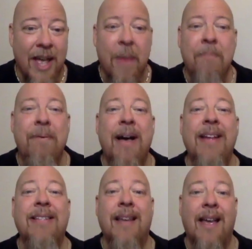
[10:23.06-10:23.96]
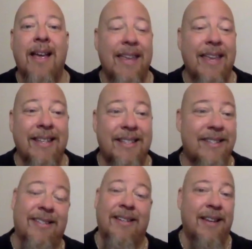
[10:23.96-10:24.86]
But
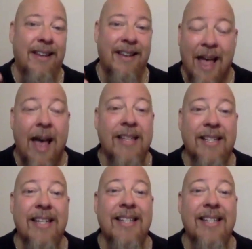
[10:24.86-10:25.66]
it's constantly